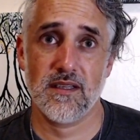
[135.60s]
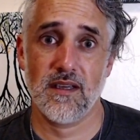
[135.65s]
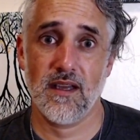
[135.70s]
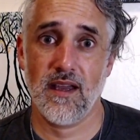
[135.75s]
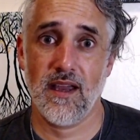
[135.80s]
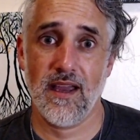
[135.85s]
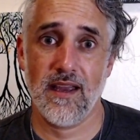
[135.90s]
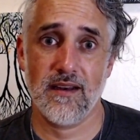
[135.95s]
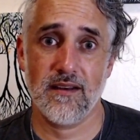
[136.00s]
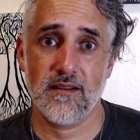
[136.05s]

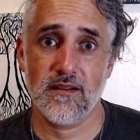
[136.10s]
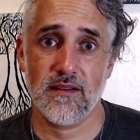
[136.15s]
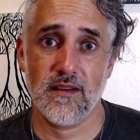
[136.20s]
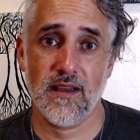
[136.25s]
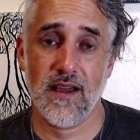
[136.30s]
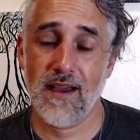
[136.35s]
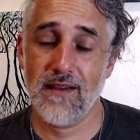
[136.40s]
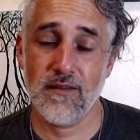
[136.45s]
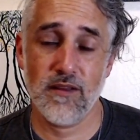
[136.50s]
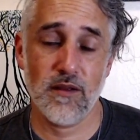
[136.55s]
and
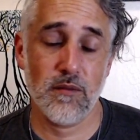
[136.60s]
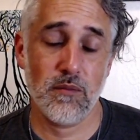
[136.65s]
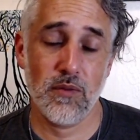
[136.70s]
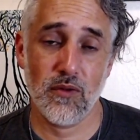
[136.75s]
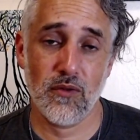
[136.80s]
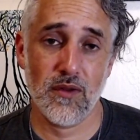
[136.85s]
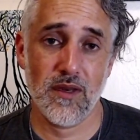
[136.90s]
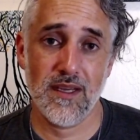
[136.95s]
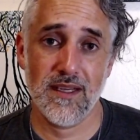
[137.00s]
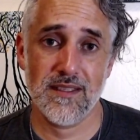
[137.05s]
have the
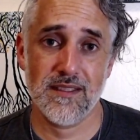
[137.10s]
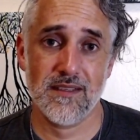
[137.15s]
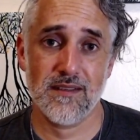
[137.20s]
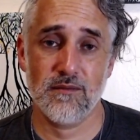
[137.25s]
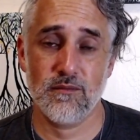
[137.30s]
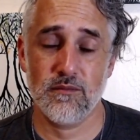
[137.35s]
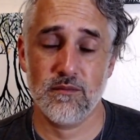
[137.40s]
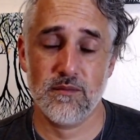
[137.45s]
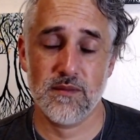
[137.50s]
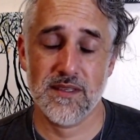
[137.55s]
ability to
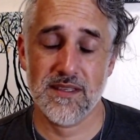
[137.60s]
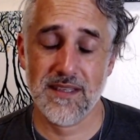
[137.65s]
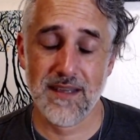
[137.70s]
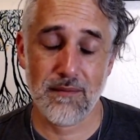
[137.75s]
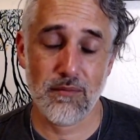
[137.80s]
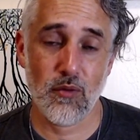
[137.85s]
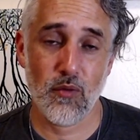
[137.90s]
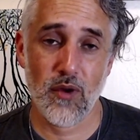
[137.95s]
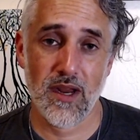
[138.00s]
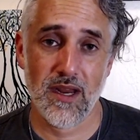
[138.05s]

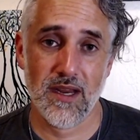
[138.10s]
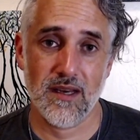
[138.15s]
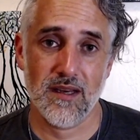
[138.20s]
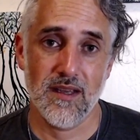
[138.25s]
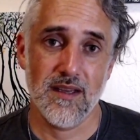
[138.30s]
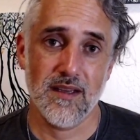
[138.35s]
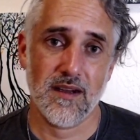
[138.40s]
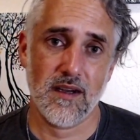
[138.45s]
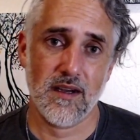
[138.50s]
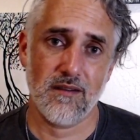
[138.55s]
separate
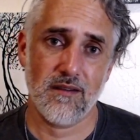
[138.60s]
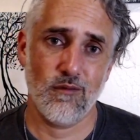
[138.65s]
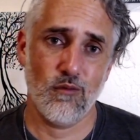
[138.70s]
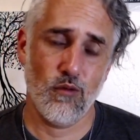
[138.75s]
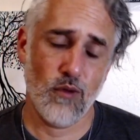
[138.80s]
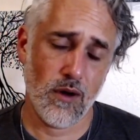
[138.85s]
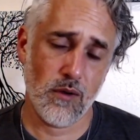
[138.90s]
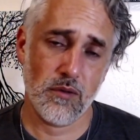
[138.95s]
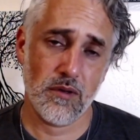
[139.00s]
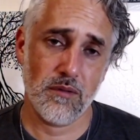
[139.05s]
kind of
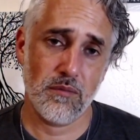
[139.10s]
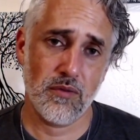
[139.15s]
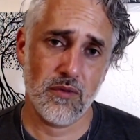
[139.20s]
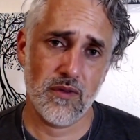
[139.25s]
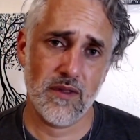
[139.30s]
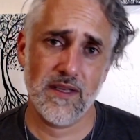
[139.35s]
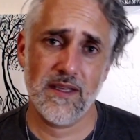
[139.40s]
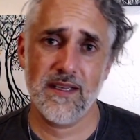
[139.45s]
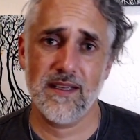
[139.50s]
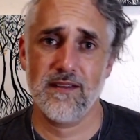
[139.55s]
what we
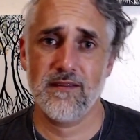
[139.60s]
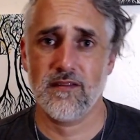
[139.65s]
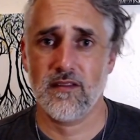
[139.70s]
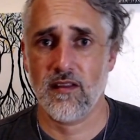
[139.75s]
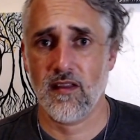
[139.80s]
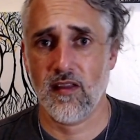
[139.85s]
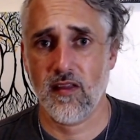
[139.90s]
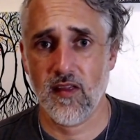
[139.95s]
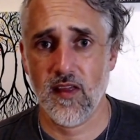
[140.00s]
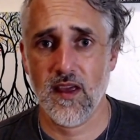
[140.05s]
believe and
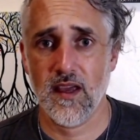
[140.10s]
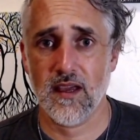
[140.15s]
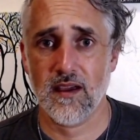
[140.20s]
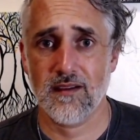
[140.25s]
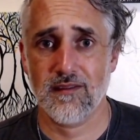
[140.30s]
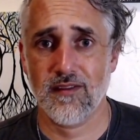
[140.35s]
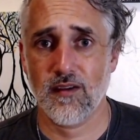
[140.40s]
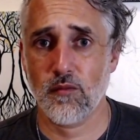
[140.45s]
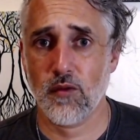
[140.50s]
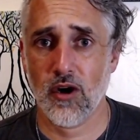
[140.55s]
think
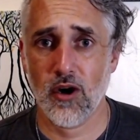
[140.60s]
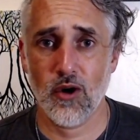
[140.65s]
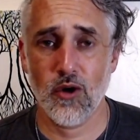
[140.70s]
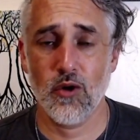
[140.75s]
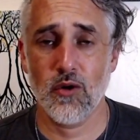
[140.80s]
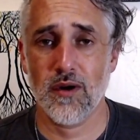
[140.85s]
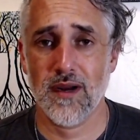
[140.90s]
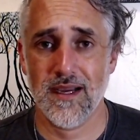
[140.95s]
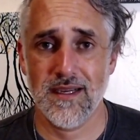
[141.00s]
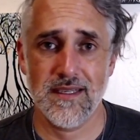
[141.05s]
from our
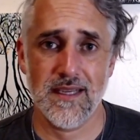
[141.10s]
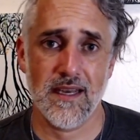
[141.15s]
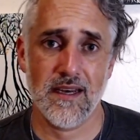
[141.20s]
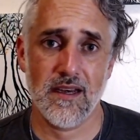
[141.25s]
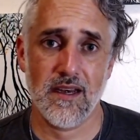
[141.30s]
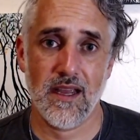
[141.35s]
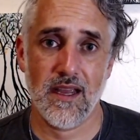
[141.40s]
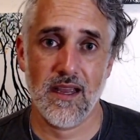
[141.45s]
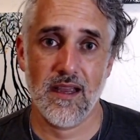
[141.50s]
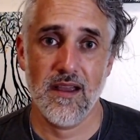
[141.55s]
own
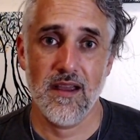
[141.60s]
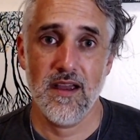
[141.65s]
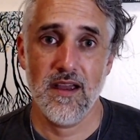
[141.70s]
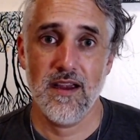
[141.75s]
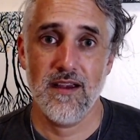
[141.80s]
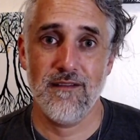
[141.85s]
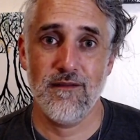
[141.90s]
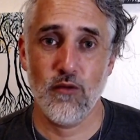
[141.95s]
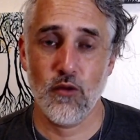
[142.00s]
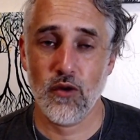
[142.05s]
identity.
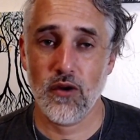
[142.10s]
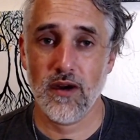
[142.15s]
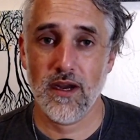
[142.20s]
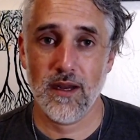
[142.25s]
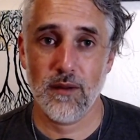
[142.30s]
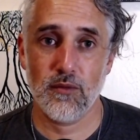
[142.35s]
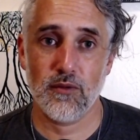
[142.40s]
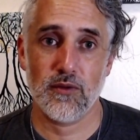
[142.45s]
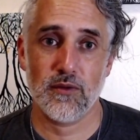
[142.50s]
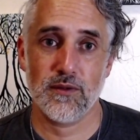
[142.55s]
If we're
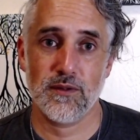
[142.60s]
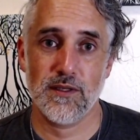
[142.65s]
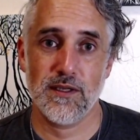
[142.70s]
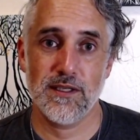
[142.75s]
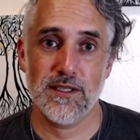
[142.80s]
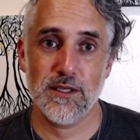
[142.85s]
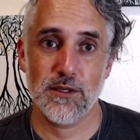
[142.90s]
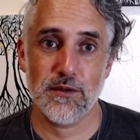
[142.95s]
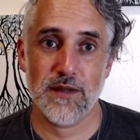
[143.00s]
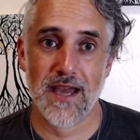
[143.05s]
able to
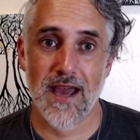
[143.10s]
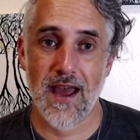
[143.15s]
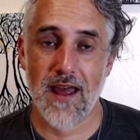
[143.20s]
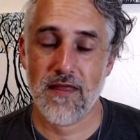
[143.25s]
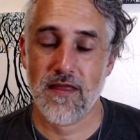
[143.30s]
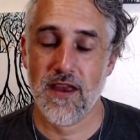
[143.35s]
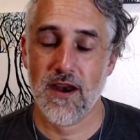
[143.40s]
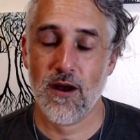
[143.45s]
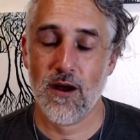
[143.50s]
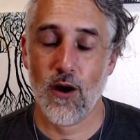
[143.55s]
do that,
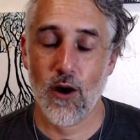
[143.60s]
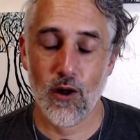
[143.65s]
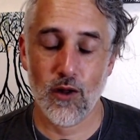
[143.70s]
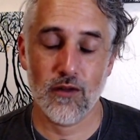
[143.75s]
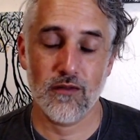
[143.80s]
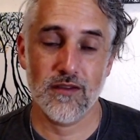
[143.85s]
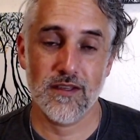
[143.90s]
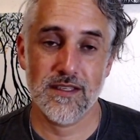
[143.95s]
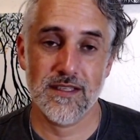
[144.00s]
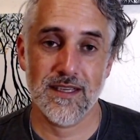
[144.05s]
then all of
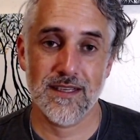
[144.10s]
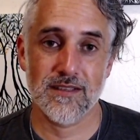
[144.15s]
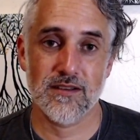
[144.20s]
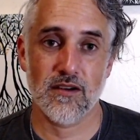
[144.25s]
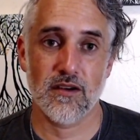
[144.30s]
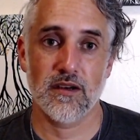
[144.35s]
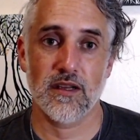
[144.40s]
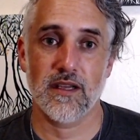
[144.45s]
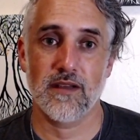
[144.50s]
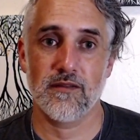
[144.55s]
these things are
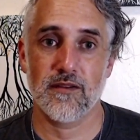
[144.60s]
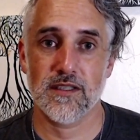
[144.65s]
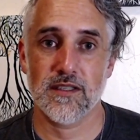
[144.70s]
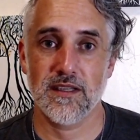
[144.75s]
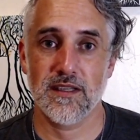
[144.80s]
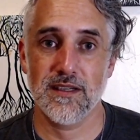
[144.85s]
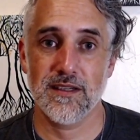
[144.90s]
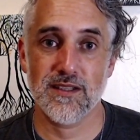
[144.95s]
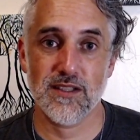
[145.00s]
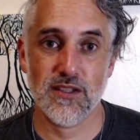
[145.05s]
going to give us
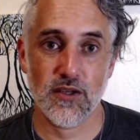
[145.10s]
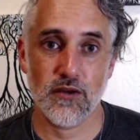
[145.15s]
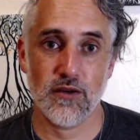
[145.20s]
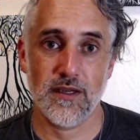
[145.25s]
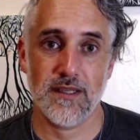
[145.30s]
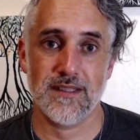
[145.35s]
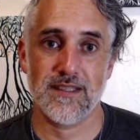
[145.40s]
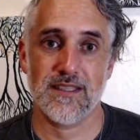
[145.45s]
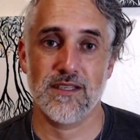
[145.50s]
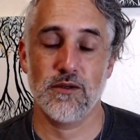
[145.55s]
the
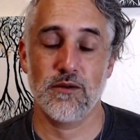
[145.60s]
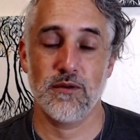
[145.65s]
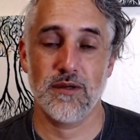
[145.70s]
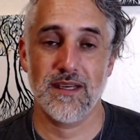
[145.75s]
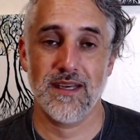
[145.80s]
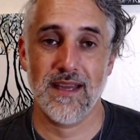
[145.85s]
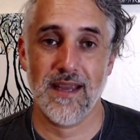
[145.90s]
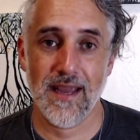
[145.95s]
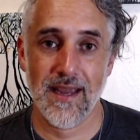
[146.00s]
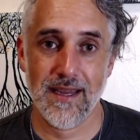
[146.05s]
endurance to
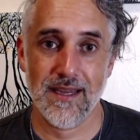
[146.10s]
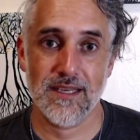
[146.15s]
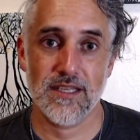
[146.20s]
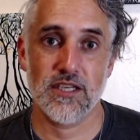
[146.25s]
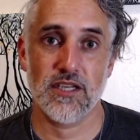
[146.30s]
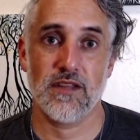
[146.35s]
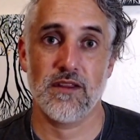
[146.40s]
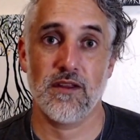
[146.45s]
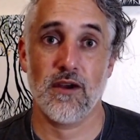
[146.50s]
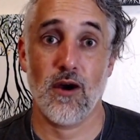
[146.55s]
engage
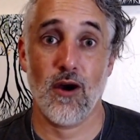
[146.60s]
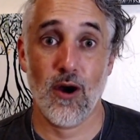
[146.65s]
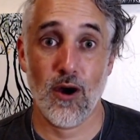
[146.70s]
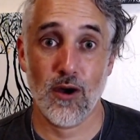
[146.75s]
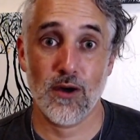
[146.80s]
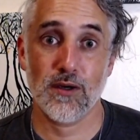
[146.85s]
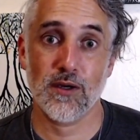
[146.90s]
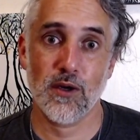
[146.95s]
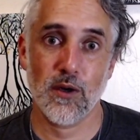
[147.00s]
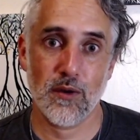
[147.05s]
in the
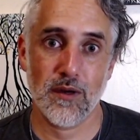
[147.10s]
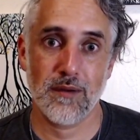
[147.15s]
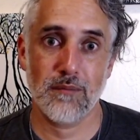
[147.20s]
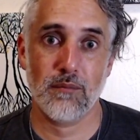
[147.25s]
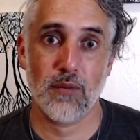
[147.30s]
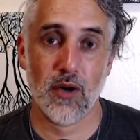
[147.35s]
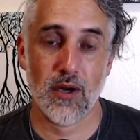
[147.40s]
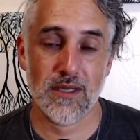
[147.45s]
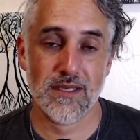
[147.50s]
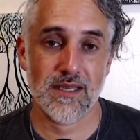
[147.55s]
ongoing
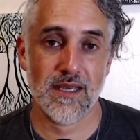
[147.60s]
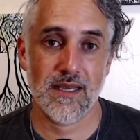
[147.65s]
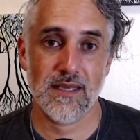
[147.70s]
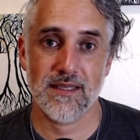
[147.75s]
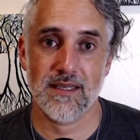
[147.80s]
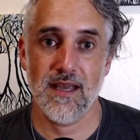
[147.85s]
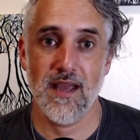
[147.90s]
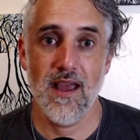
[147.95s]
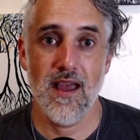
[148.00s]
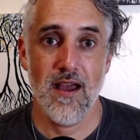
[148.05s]
process
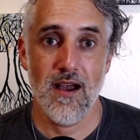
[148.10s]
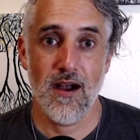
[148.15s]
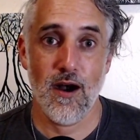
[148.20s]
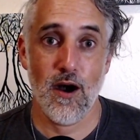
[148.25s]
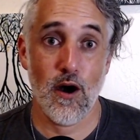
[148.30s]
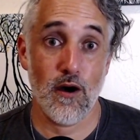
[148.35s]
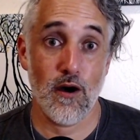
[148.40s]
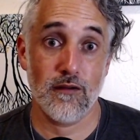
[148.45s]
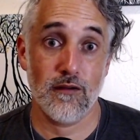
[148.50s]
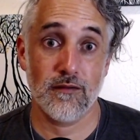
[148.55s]

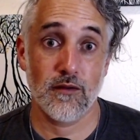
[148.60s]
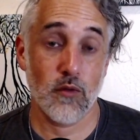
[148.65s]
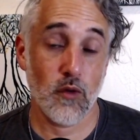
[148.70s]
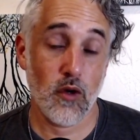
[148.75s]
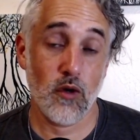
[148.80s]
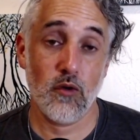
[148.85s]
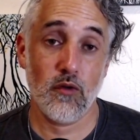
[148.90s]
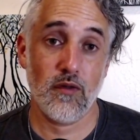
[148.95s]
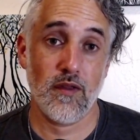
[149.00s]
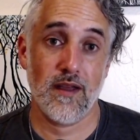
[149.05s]
of
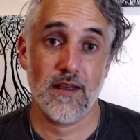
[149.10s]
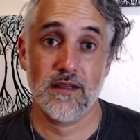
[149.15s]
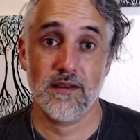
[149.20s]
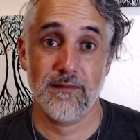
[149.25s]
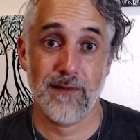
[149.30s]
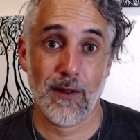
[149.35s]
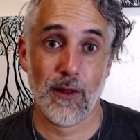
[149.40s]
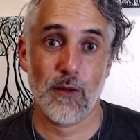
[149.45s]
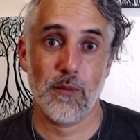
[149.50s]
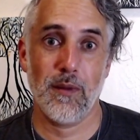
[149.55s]
growth and
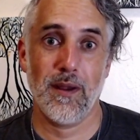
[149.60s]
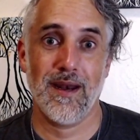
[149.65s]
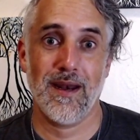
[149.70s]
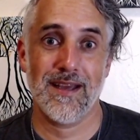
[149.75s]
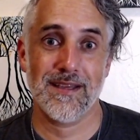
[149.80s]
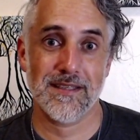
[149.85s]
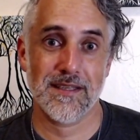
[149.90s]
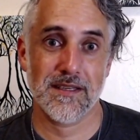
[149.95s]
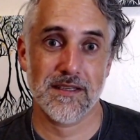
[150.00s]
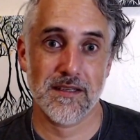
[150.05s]
development
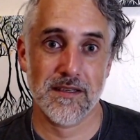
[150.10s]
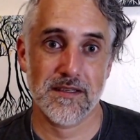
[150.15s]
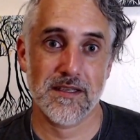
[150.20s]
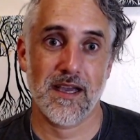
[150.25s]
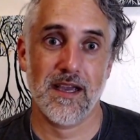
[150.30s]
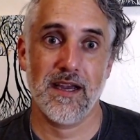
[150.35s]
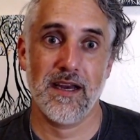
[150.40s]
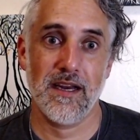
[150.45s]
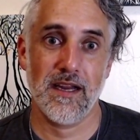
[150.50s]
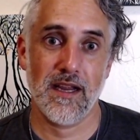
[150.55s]
as a
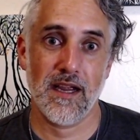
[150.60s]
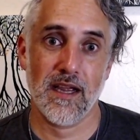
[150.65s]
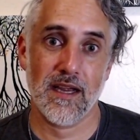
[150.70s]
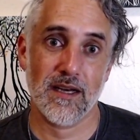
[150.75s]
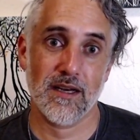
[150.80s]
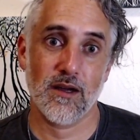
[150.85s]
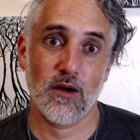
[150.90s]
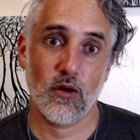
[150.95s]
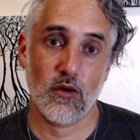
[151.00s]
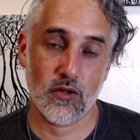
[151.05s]
society and
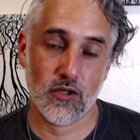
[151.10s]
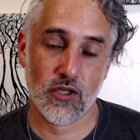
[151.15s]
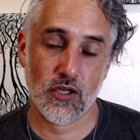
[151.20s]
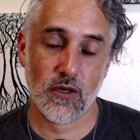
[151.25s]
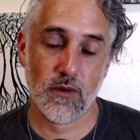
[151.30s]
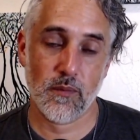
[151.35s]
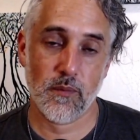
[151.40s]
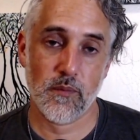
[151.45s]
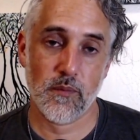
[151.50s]
culture.